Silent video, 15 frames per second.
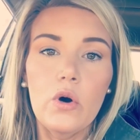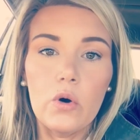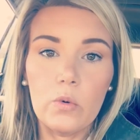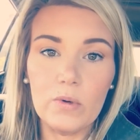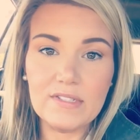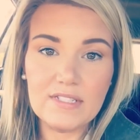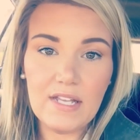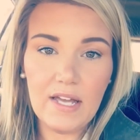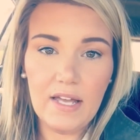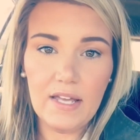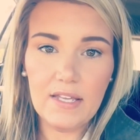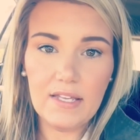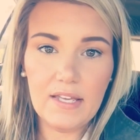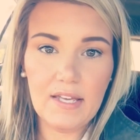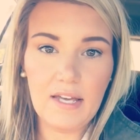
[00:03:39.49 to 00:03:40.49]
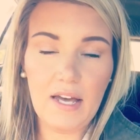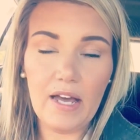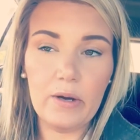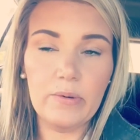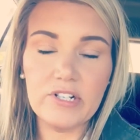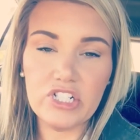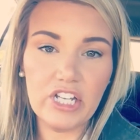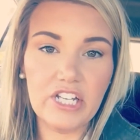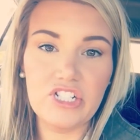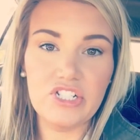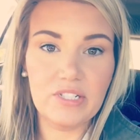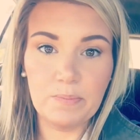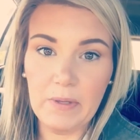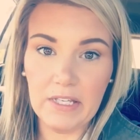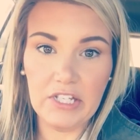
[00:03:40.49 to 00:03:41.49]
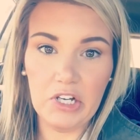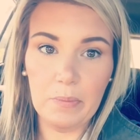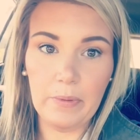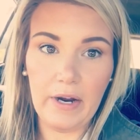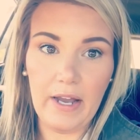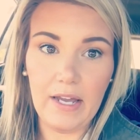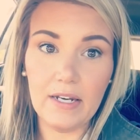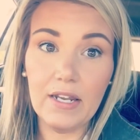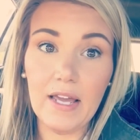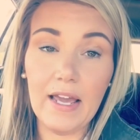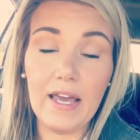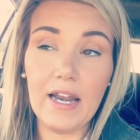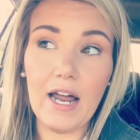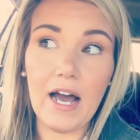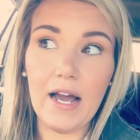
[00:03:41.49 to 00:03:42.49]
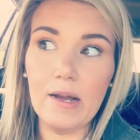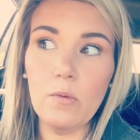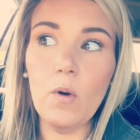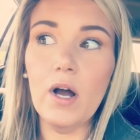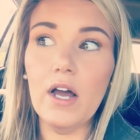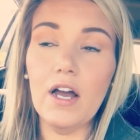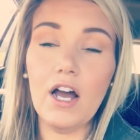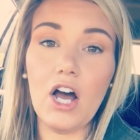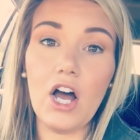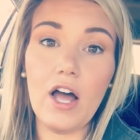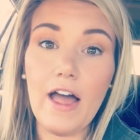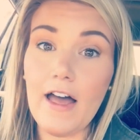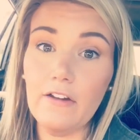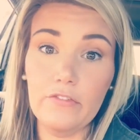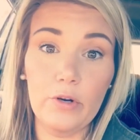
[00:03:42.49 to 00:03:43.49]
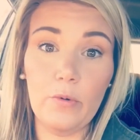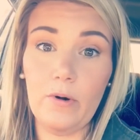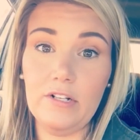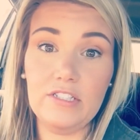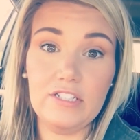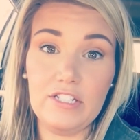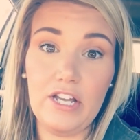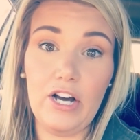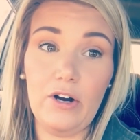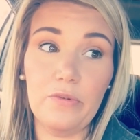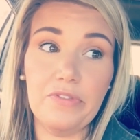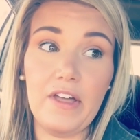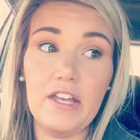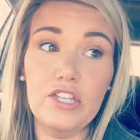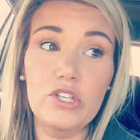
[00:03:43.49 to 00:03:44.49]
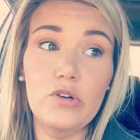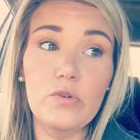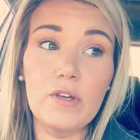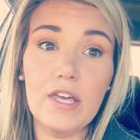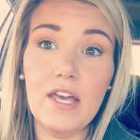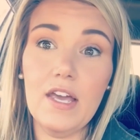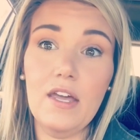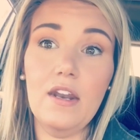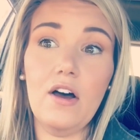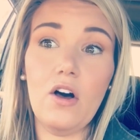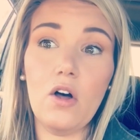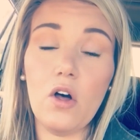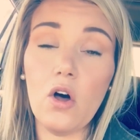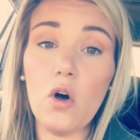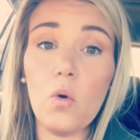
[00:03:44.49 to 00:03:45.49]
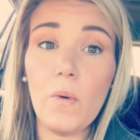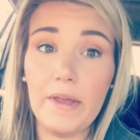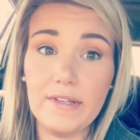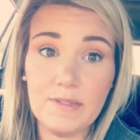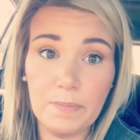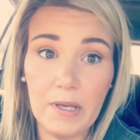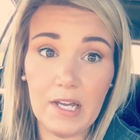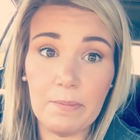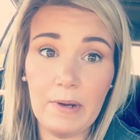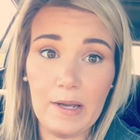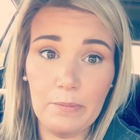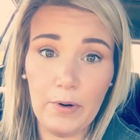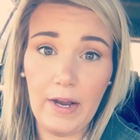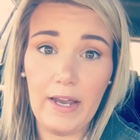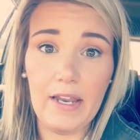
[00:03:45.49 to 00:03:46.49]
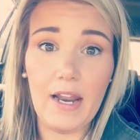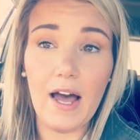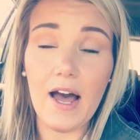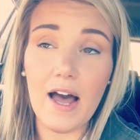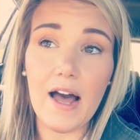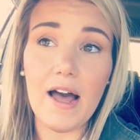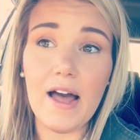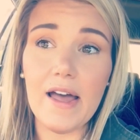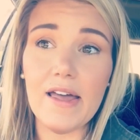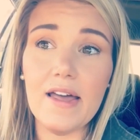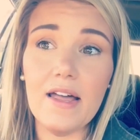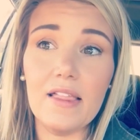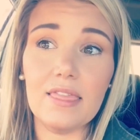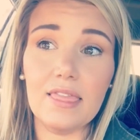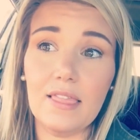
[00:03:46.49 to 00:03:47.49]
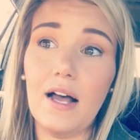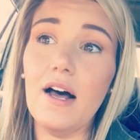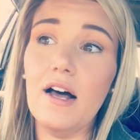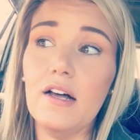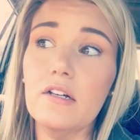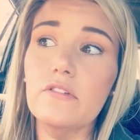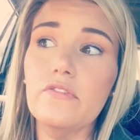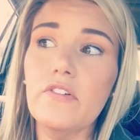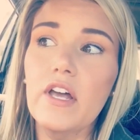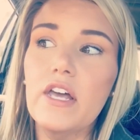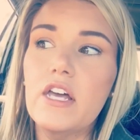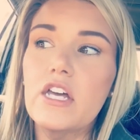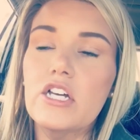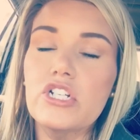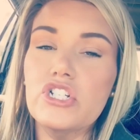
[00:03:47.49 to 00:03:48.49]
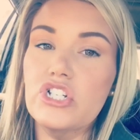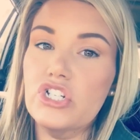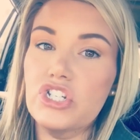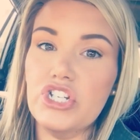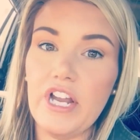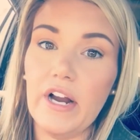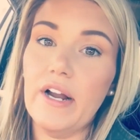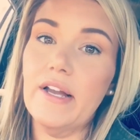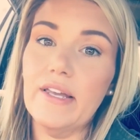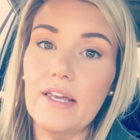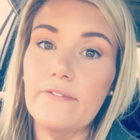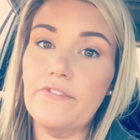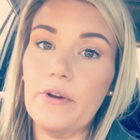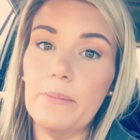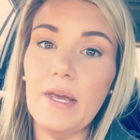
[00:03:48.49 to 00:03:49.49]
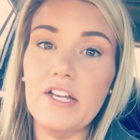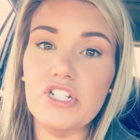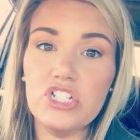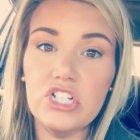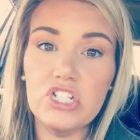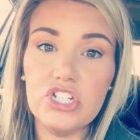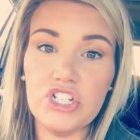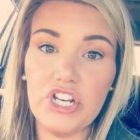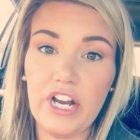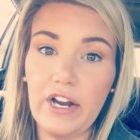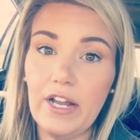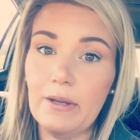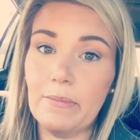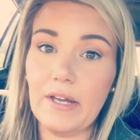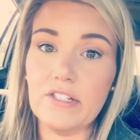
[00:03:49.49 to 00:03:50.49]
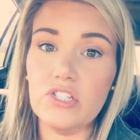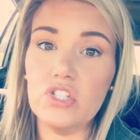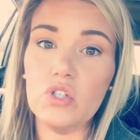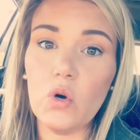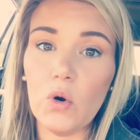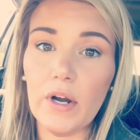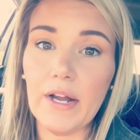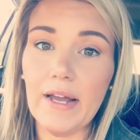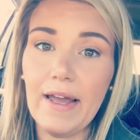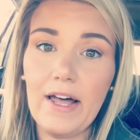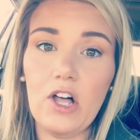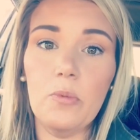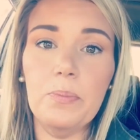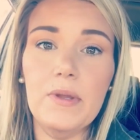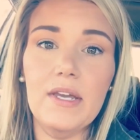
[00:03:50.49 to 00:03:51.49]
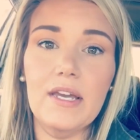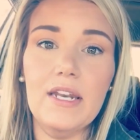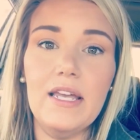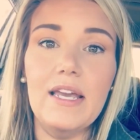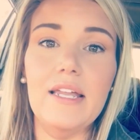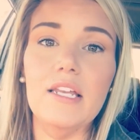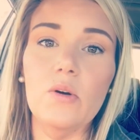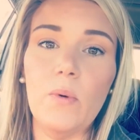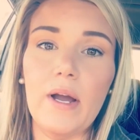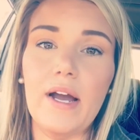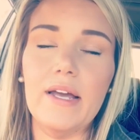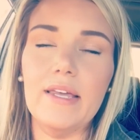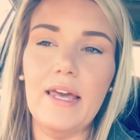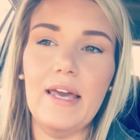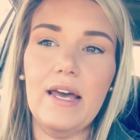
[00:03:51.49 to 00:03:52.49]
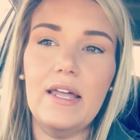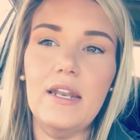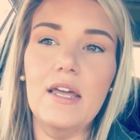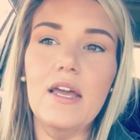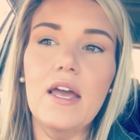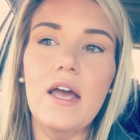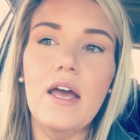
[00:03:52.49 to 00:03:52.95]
was like, I wish I could just pick your brain. And I want everyone to know that you can always pick my brain. I love just sharing information, sharing my story, helping in any way I can,